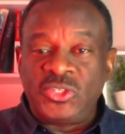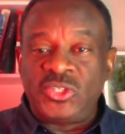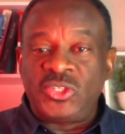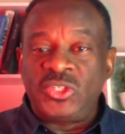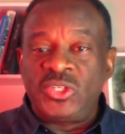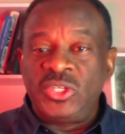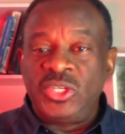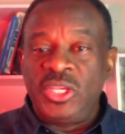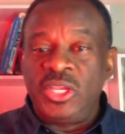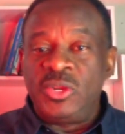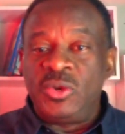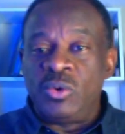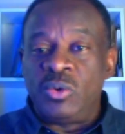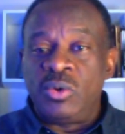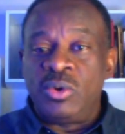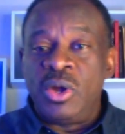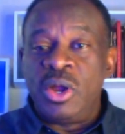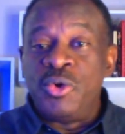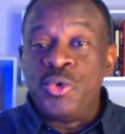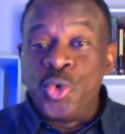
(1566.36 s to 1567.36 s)
these, you
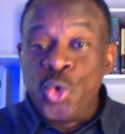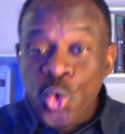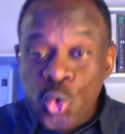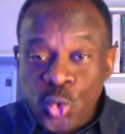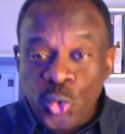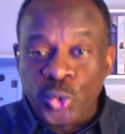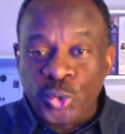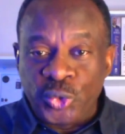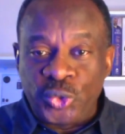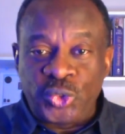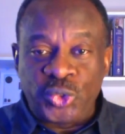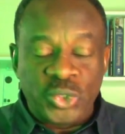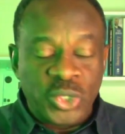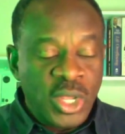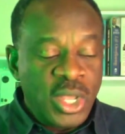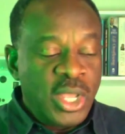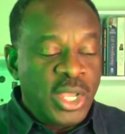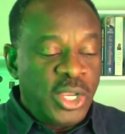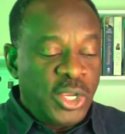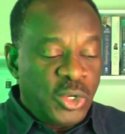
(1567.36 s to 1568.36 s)
know,
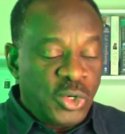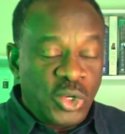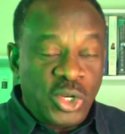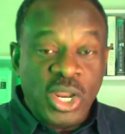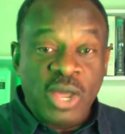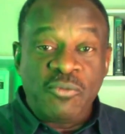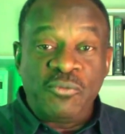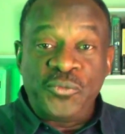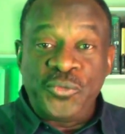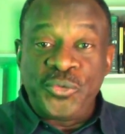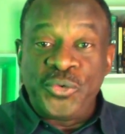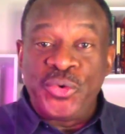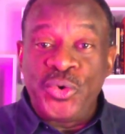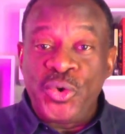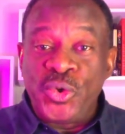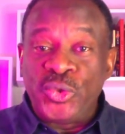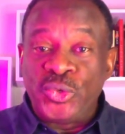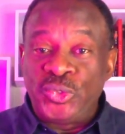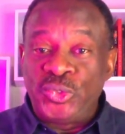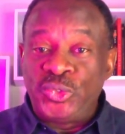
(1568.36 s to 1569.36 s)
rules in order
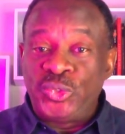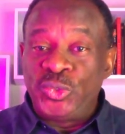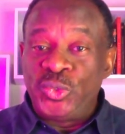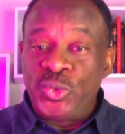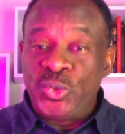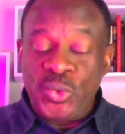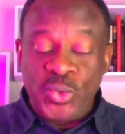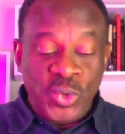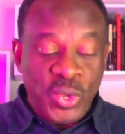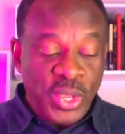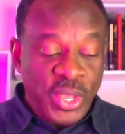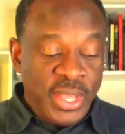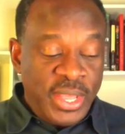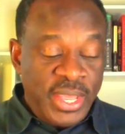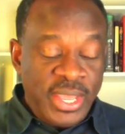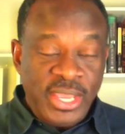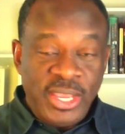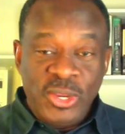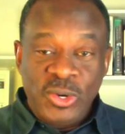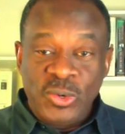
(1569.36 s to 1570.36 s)
for us to,
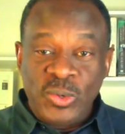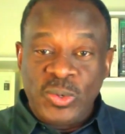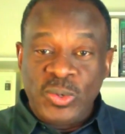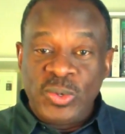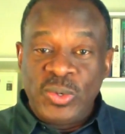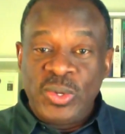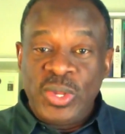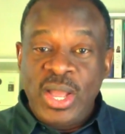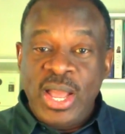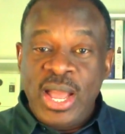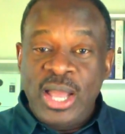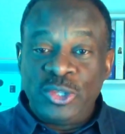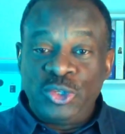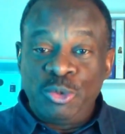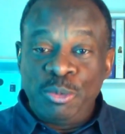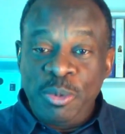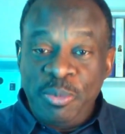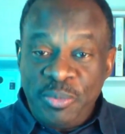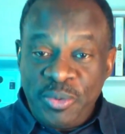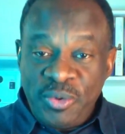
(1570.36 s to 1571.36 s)
you know,
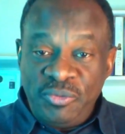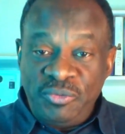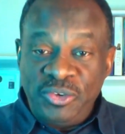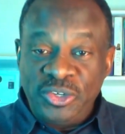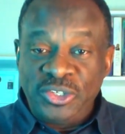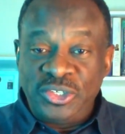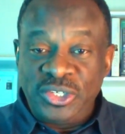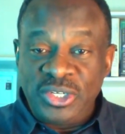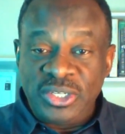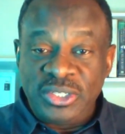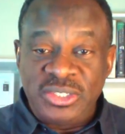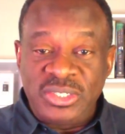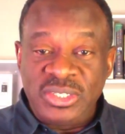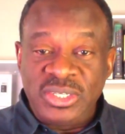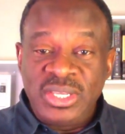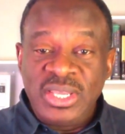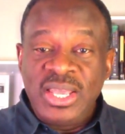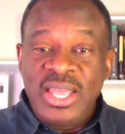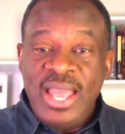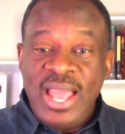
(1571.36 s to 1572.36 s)
to be
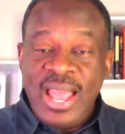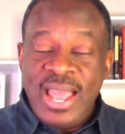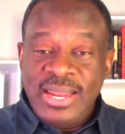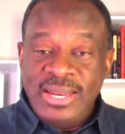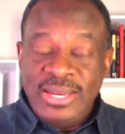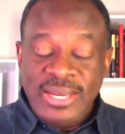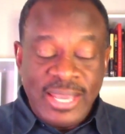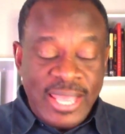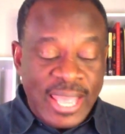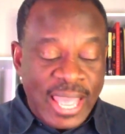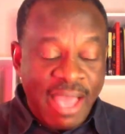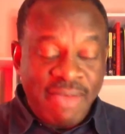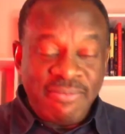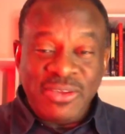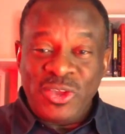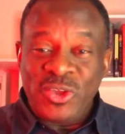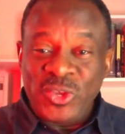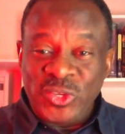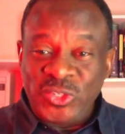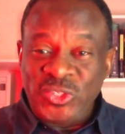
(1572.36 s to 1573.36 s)
proficient and
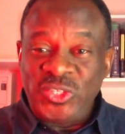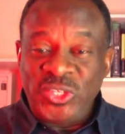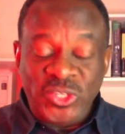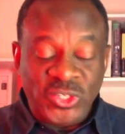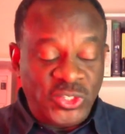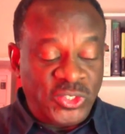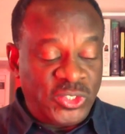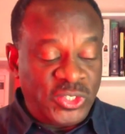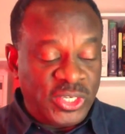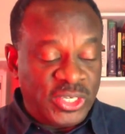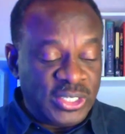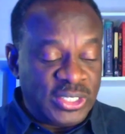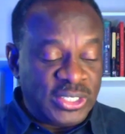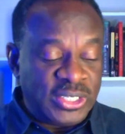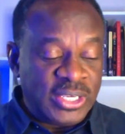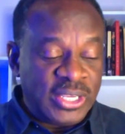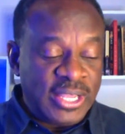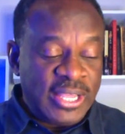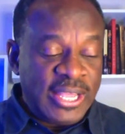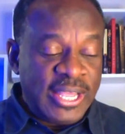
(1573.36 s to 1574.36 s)
have a
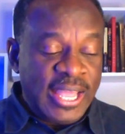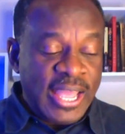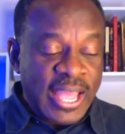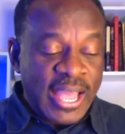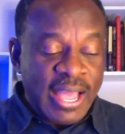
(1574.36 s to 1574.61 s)
consistent